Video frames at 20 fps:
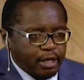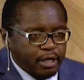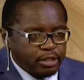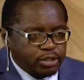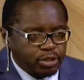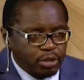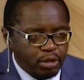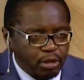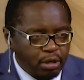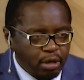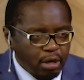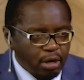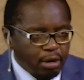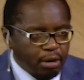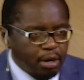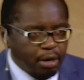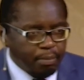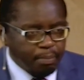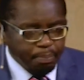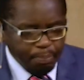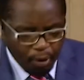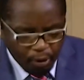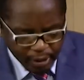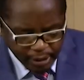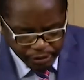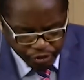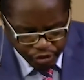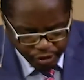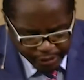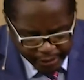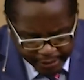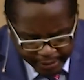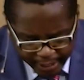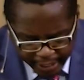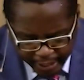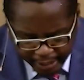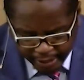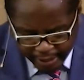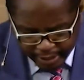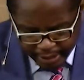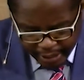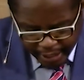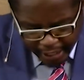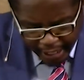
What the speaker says: So Paul is just saying there's an